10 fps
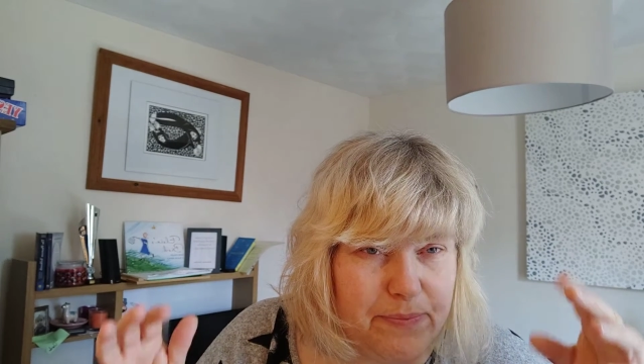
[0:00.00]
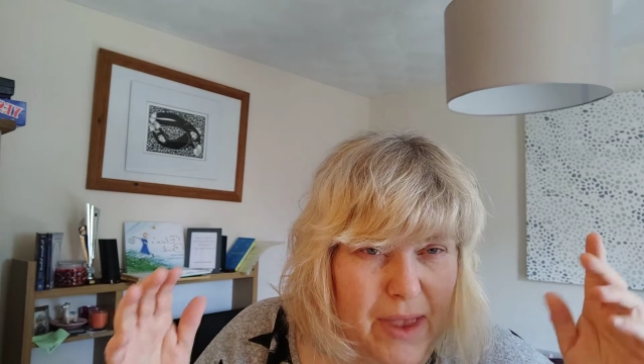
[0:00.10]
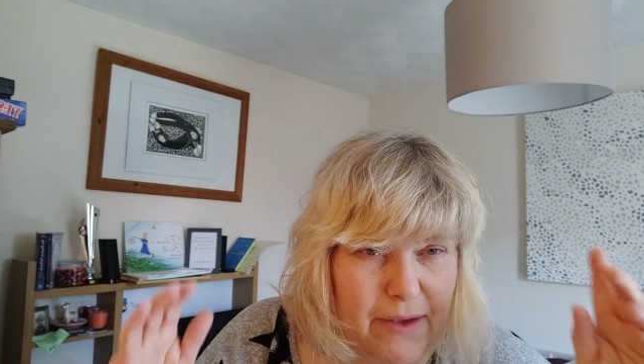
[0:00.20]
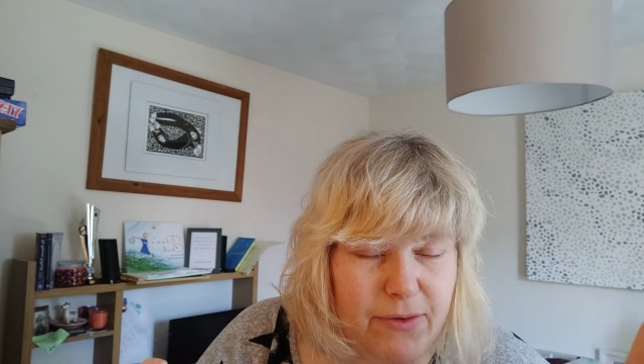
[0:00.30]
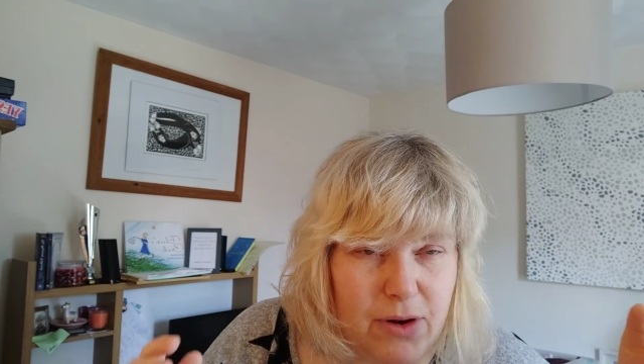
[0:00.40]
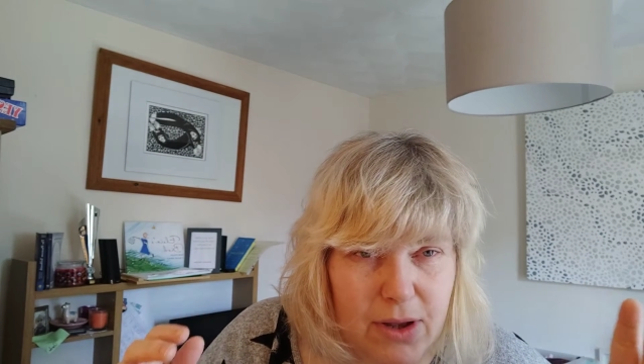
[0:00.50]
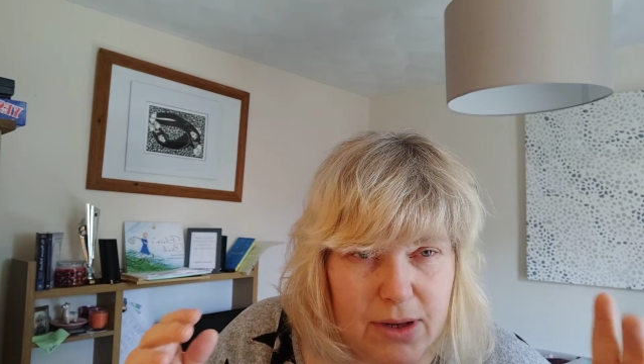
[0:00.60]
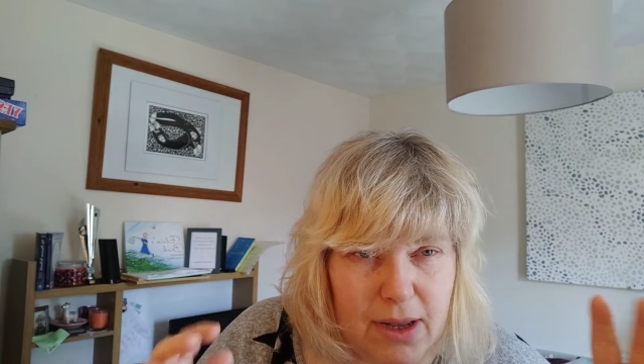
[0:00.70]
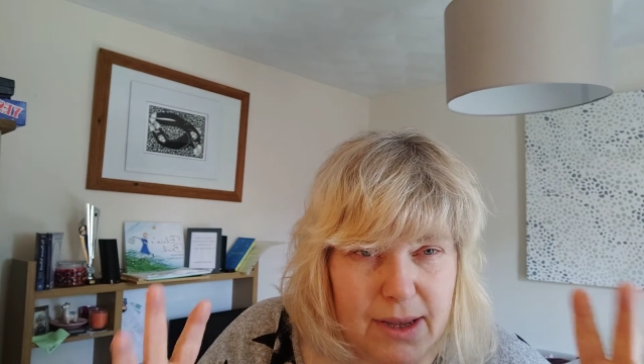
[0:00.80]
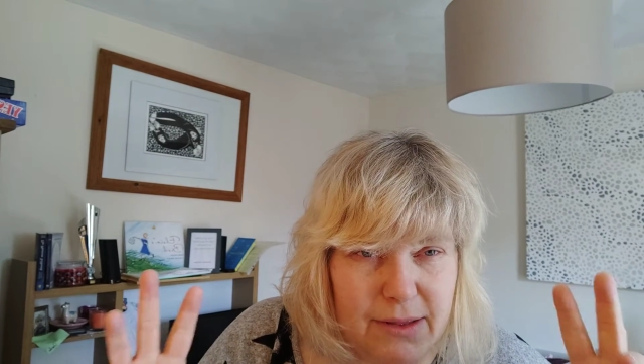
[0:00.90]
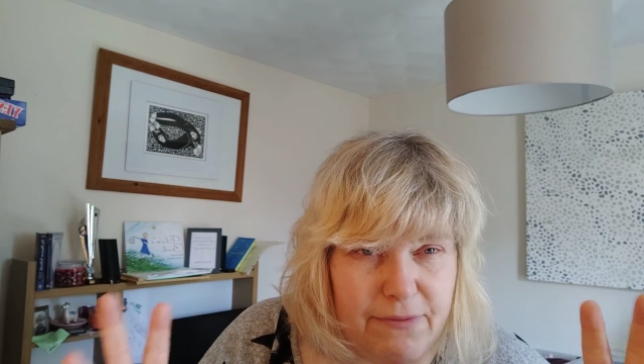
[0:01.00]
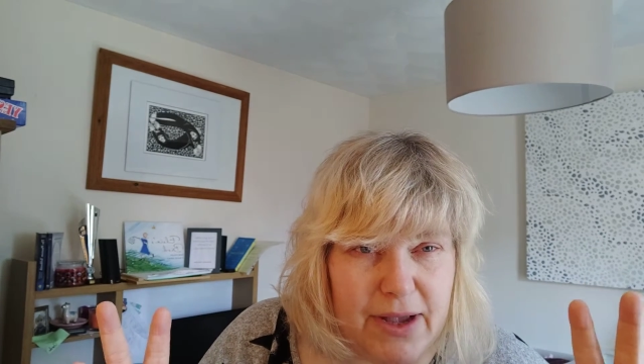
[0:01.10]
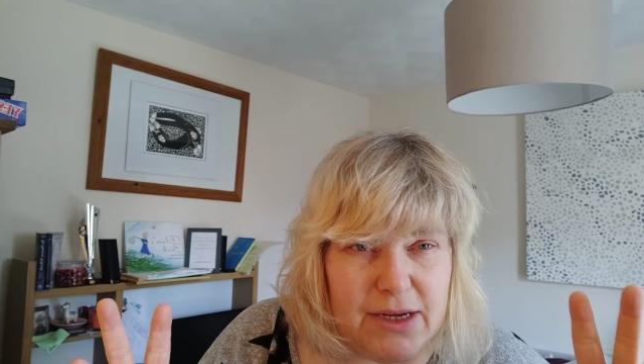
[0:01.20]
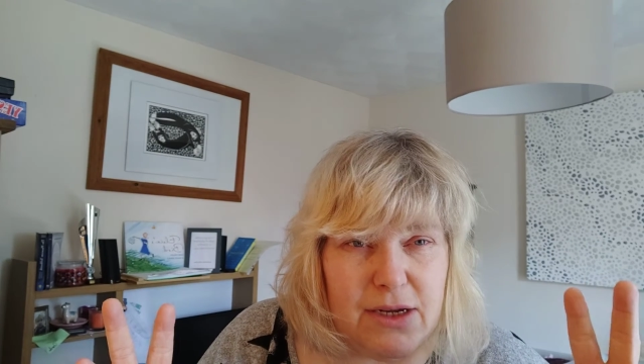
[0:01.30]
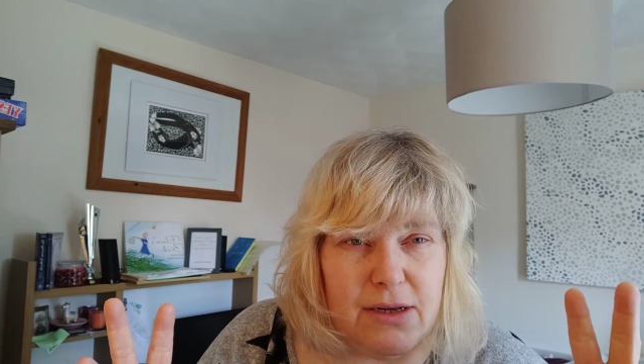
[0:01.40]
if you look at the
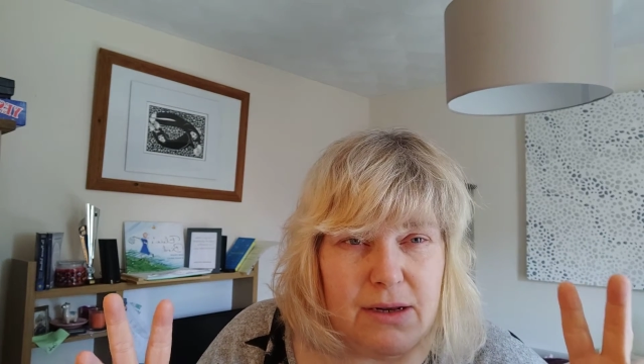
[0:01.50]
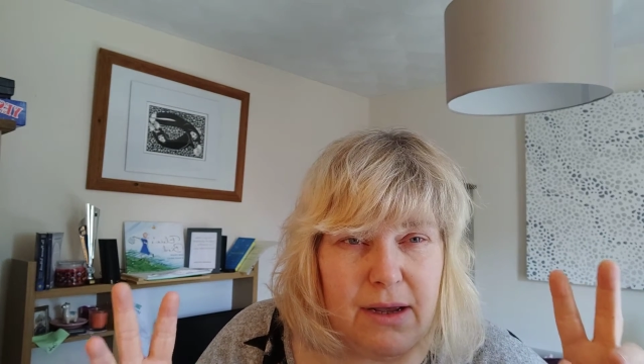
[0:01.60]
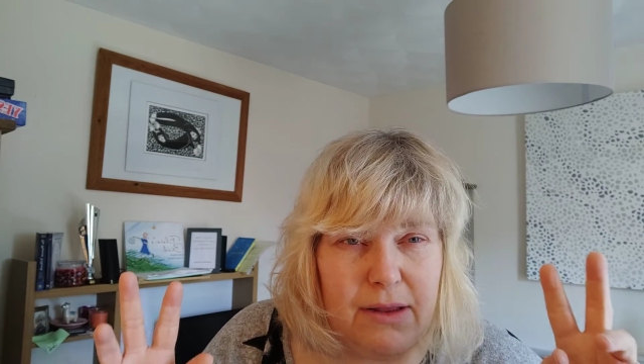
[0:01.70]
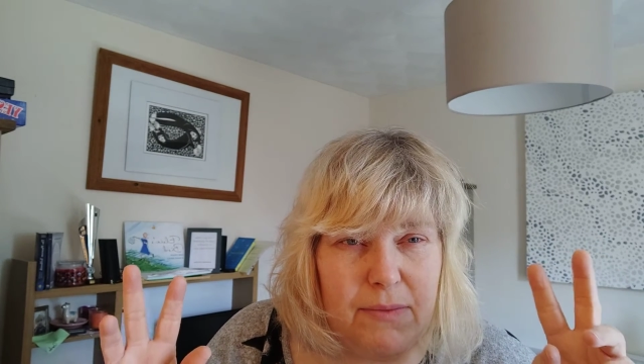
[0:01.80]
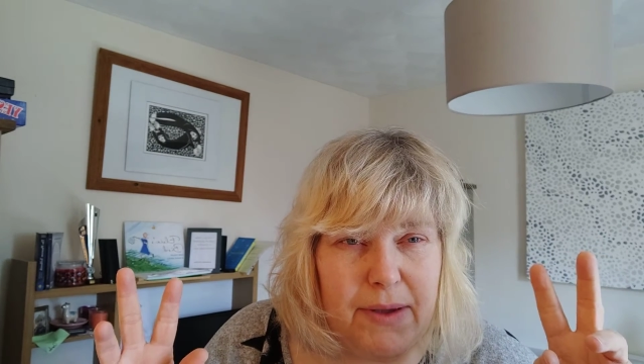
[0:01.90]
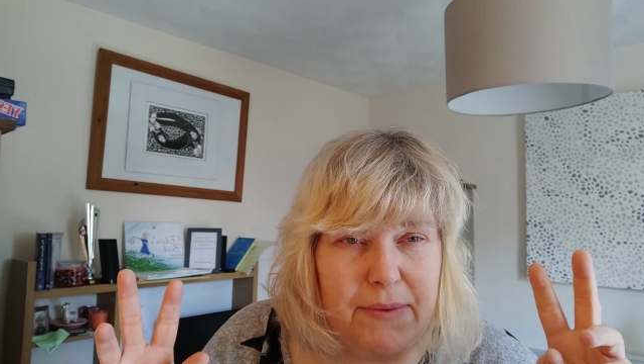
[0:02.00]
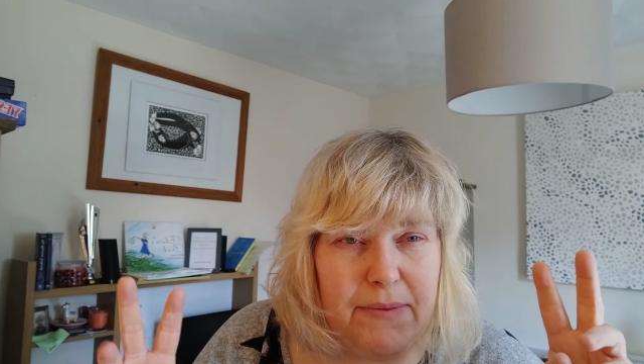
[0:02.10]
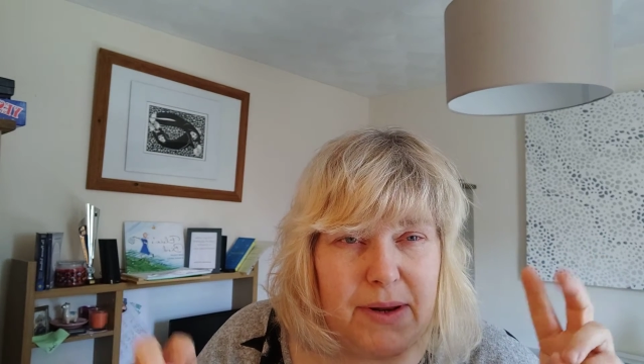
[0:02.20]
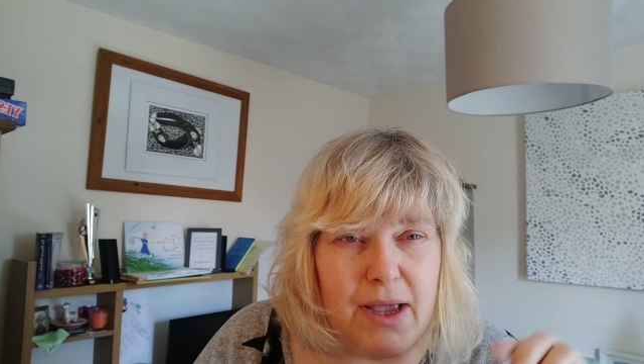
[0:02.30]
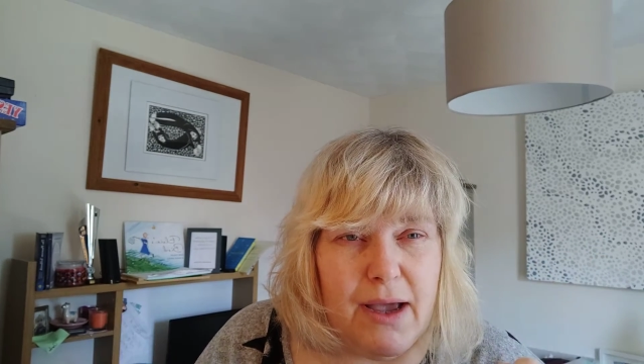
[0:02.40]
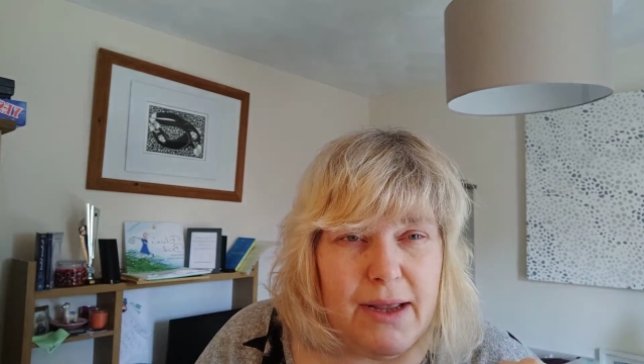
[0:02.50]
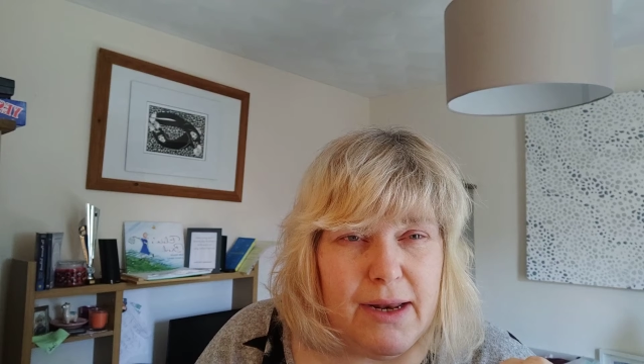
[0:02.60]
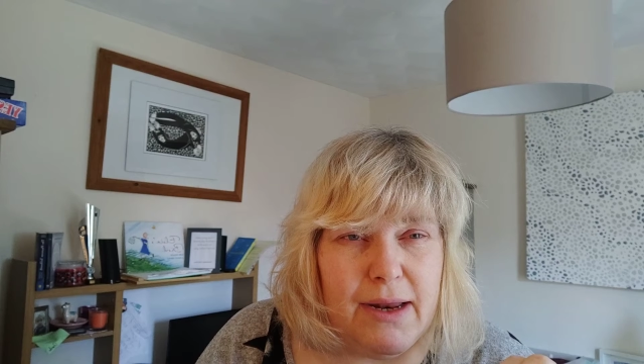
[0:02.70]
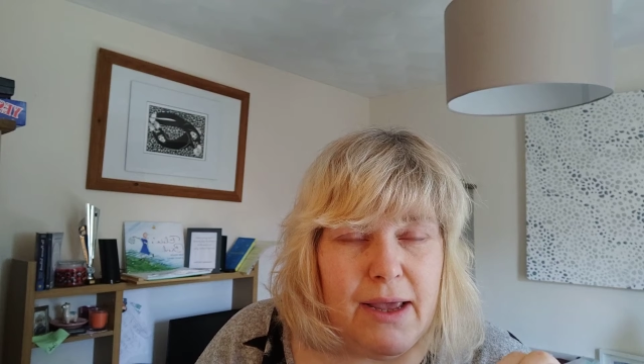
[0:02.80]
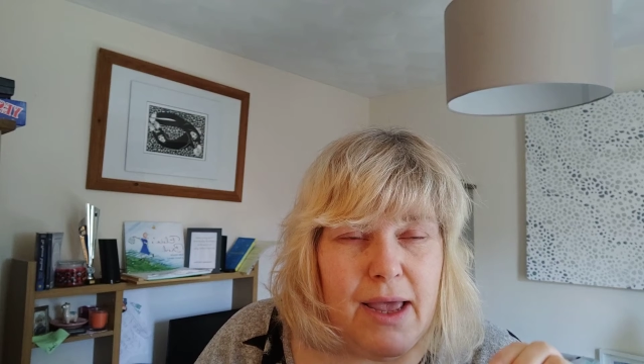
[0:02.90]
fashion and the way people are cutting